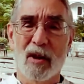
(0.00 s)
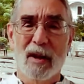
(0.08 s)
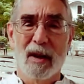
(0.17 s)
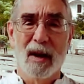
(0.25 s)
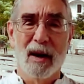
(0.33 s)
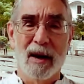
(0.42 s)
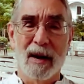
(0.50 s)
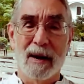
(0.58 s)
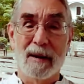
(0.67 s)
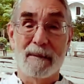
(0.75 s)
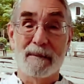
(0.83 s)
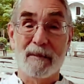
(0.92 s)

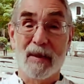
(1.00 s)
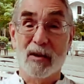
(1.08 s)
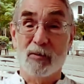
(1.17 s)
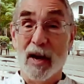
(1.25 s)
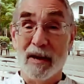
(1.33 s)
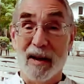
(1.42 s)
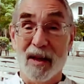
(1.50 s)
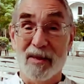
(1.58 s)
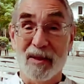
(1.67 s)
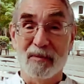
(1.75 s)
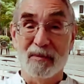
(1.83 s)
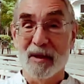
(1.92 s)
Um, right on
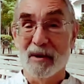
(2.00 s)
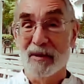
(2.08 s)
the, the,